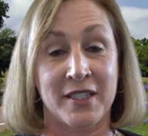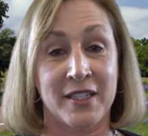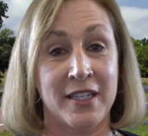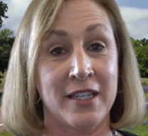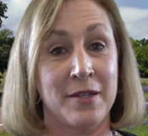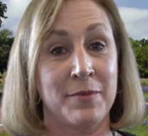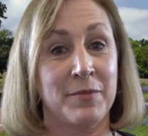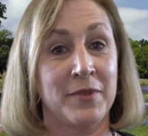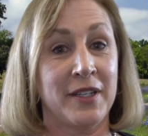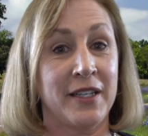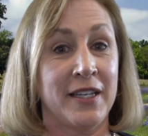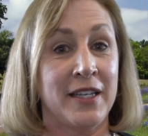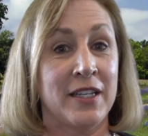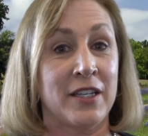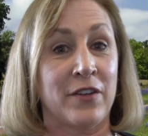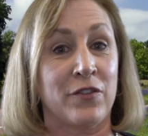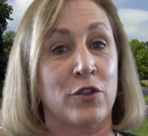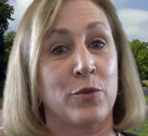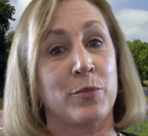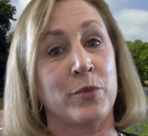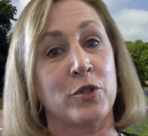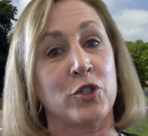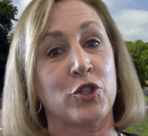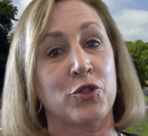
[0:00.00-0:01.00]
team lead of
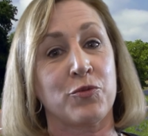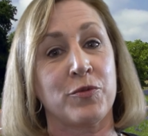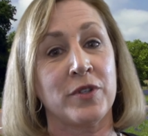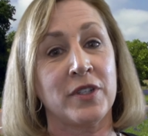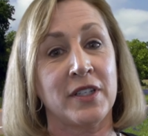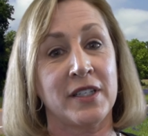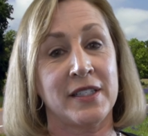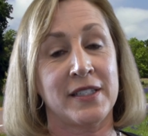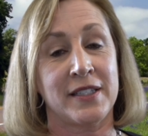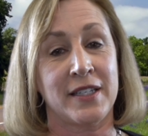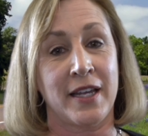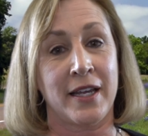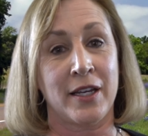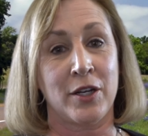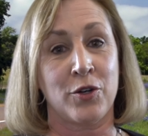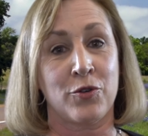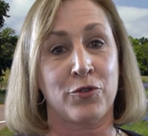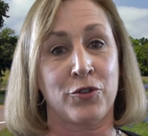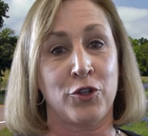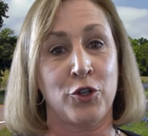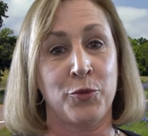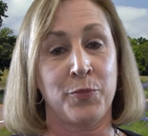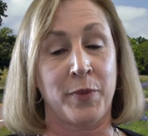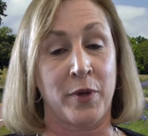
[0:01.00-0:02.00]
the Bush Real Estate
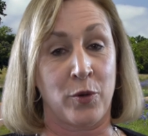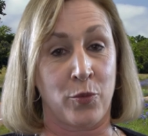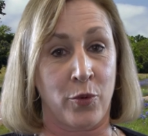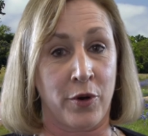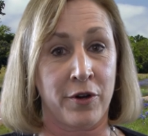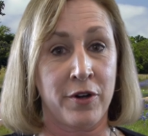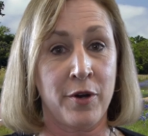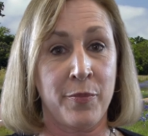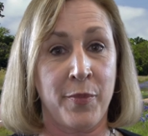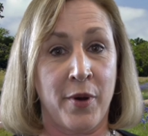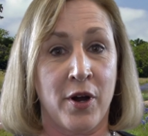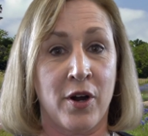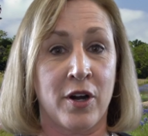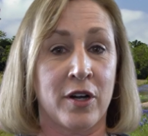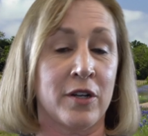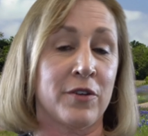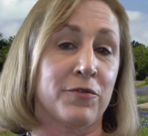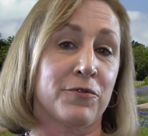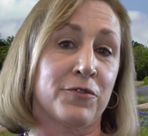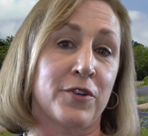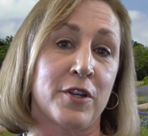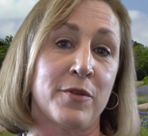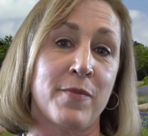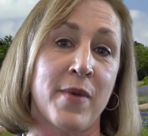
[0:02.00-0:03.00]
Group, and we're a part of
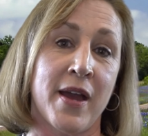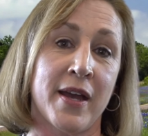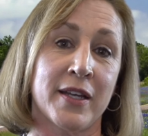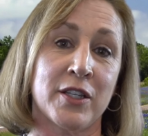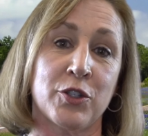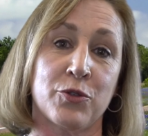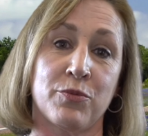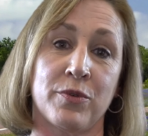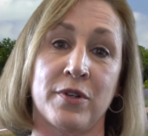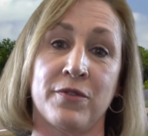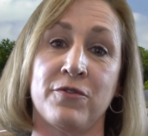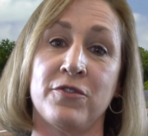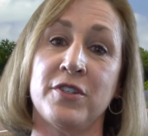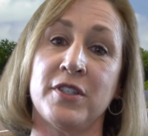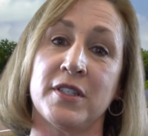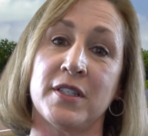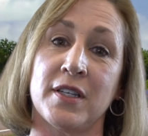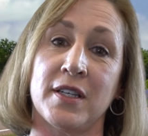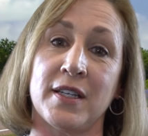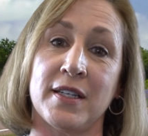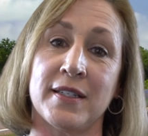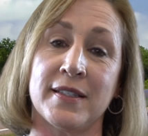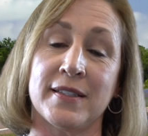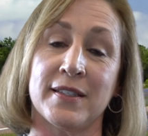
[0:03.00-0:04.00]
REMAX River
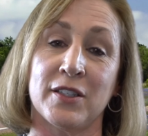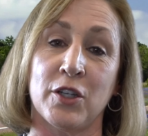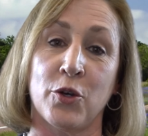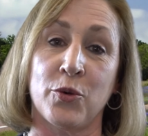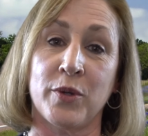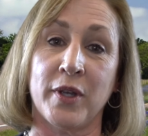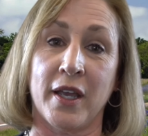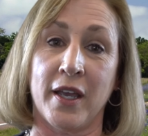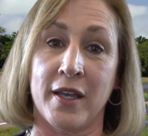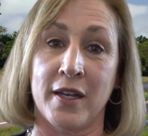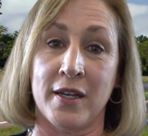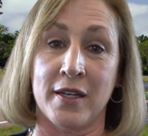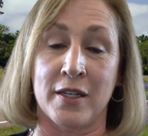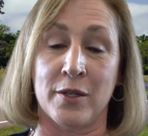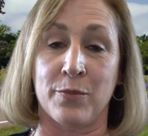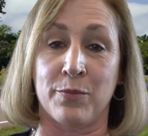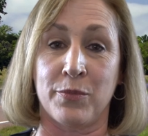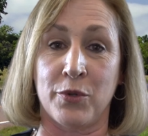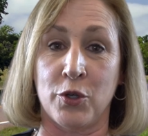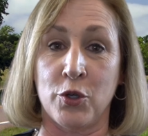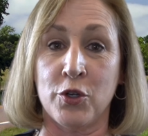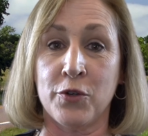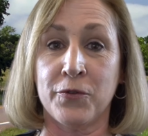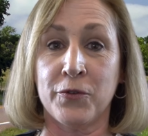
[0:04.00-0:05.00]
Cities, located in
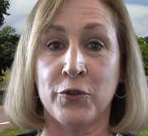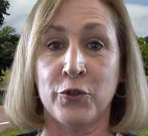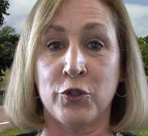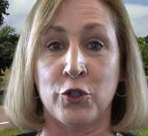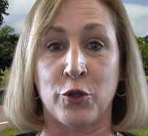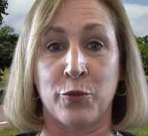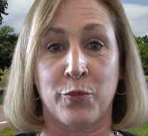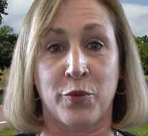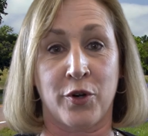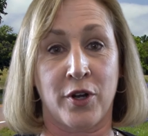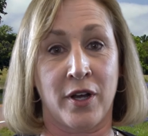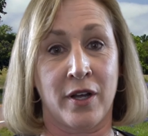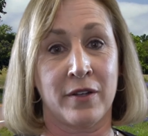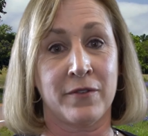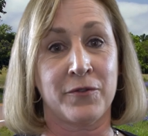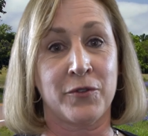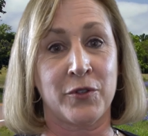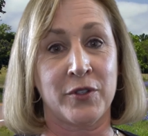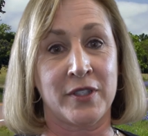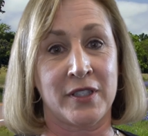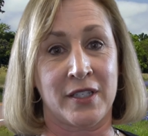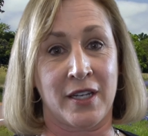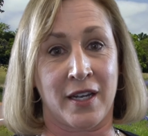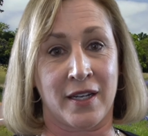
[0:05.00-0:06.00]
beautiful New
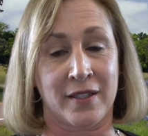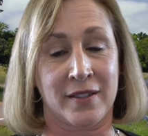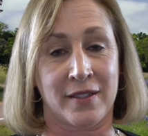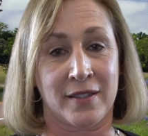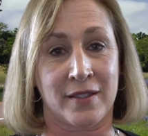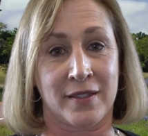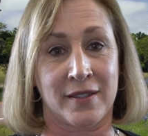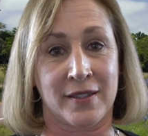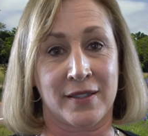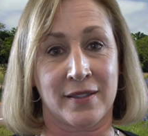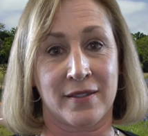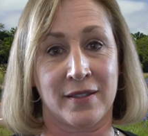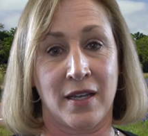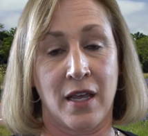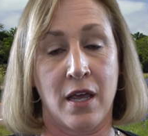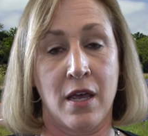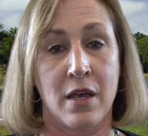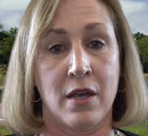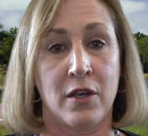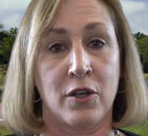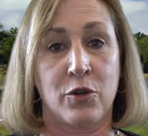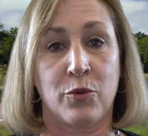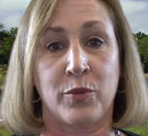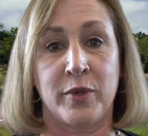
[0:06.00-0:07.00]
Braunfels, Texas.
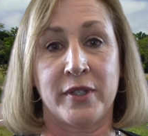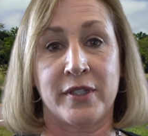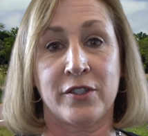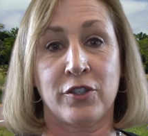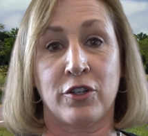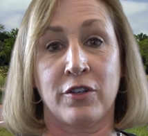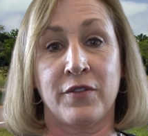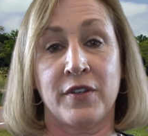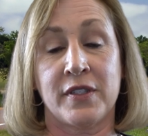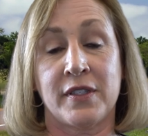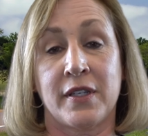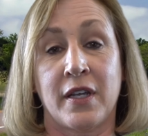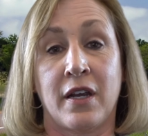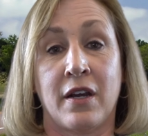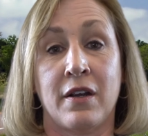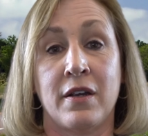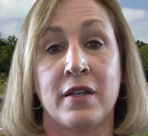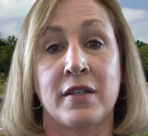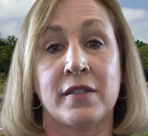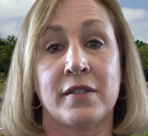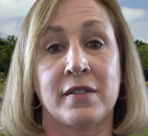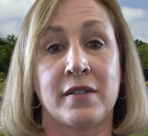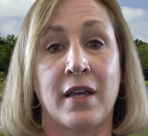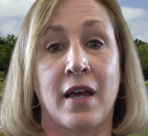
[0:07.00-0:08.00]
We service
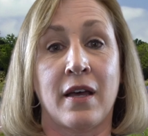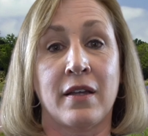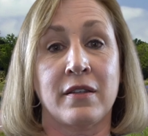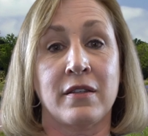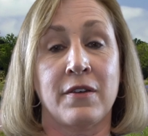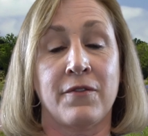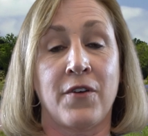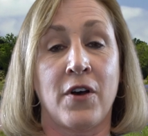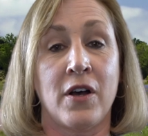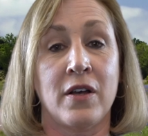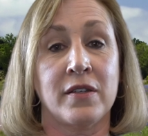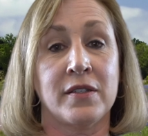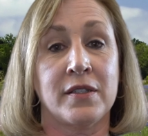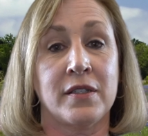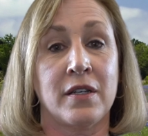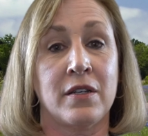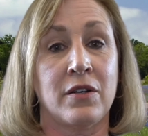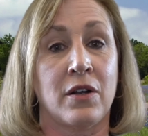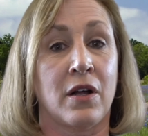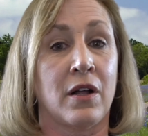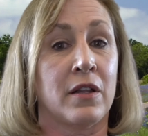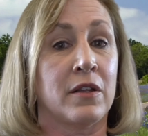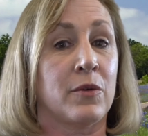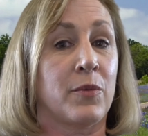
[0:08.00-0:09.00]
areas south of Austin
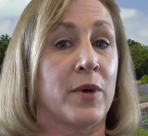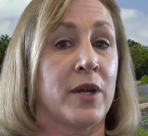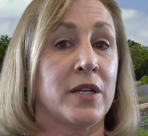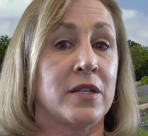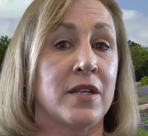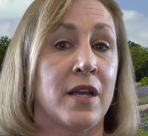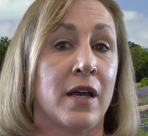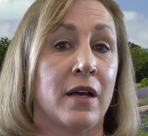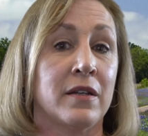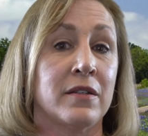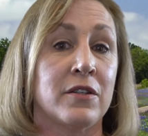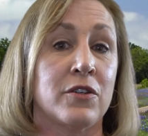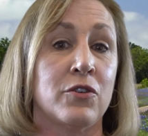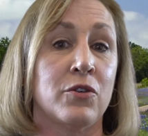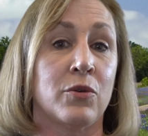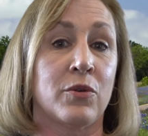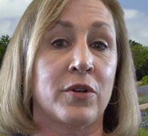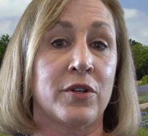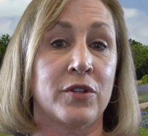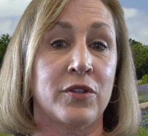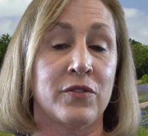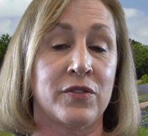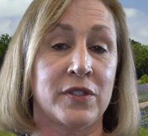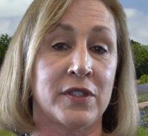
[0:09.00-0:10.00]
all the way down to
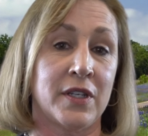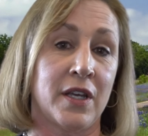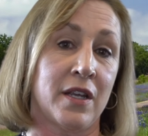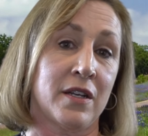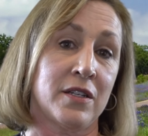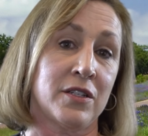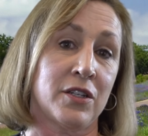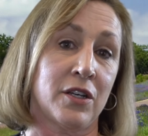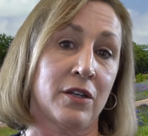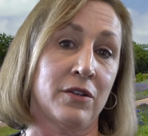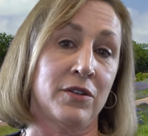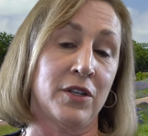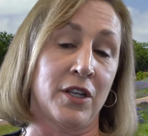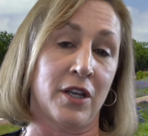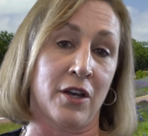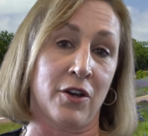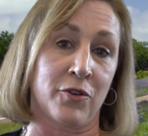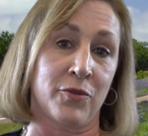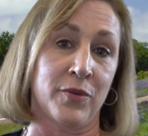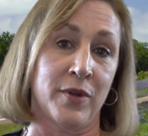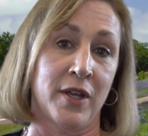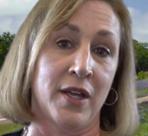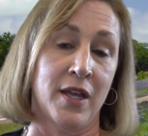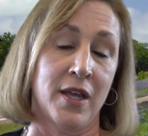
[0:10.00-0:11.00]
north of San Antonio.
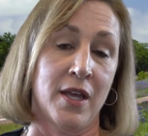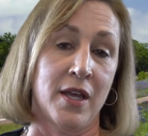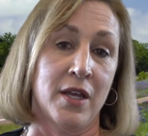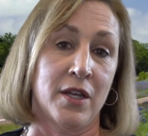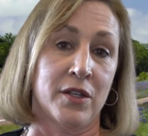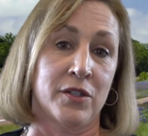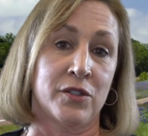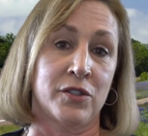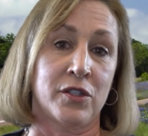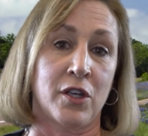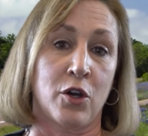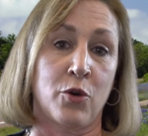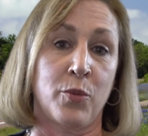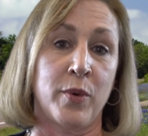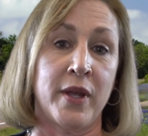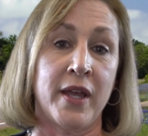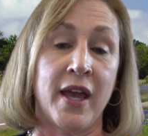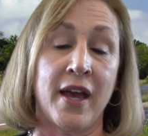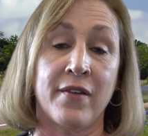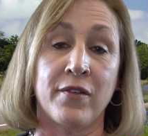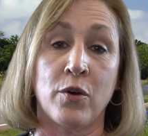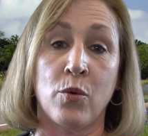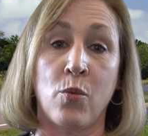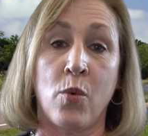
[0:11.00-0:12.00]
So we
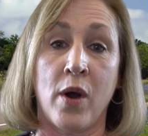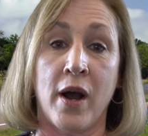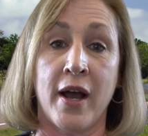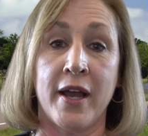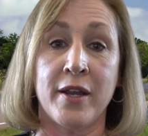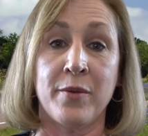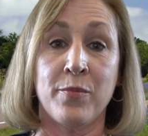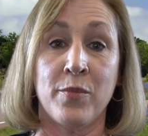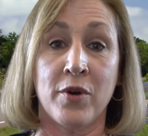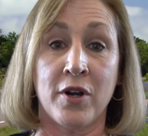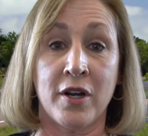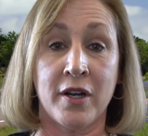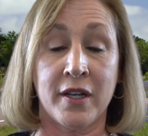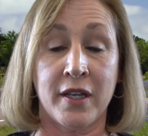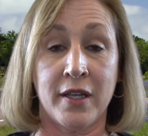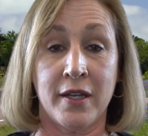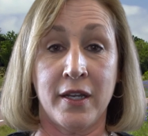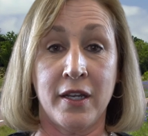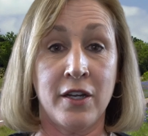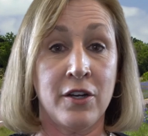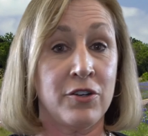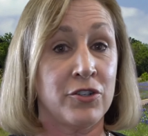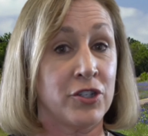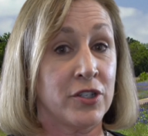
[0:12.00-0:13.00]
have a wide market
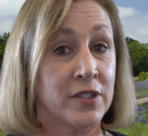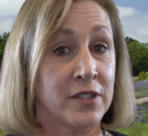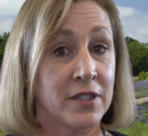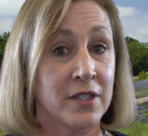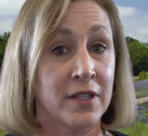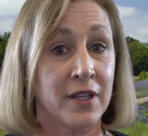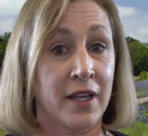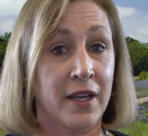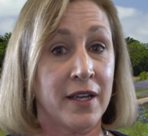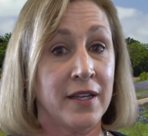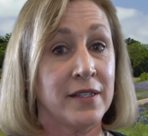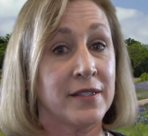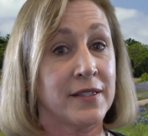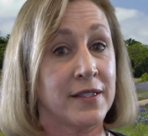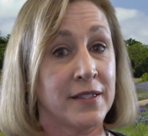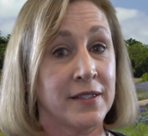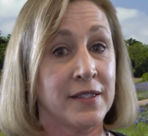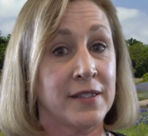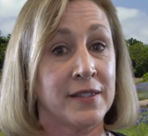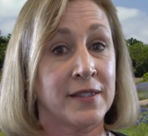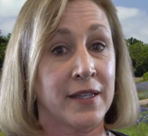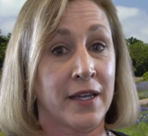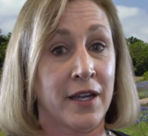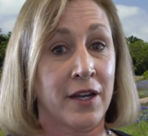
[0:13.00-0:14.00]
here just in case this
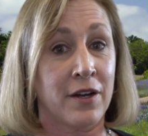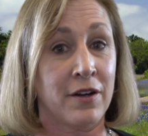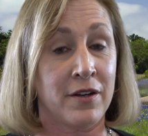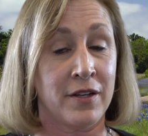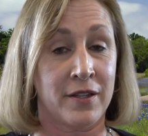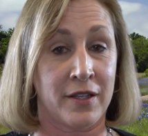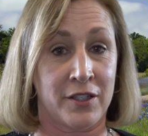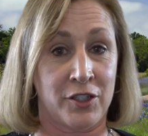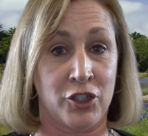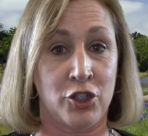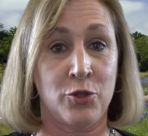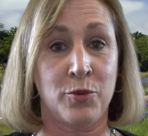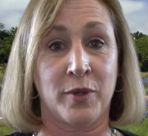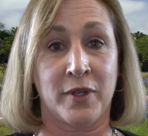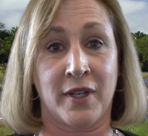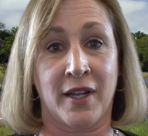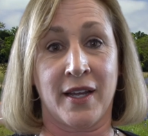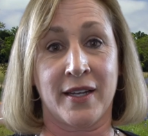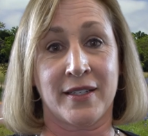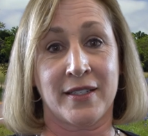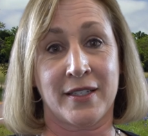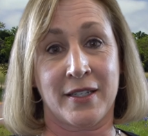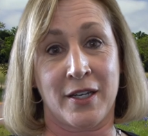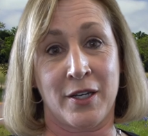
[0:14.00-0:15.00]
is the area that you would
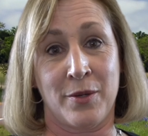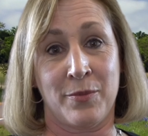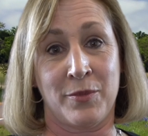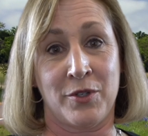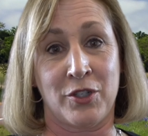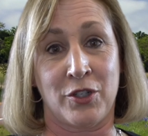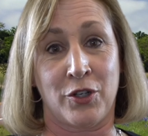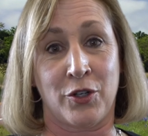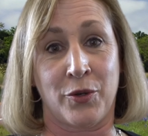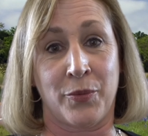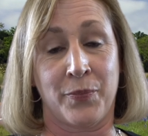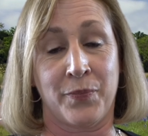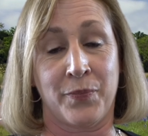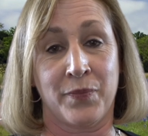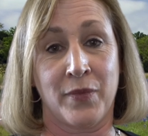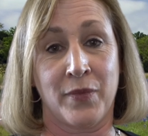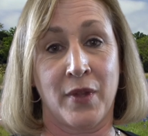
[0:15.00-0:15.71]
like to come to.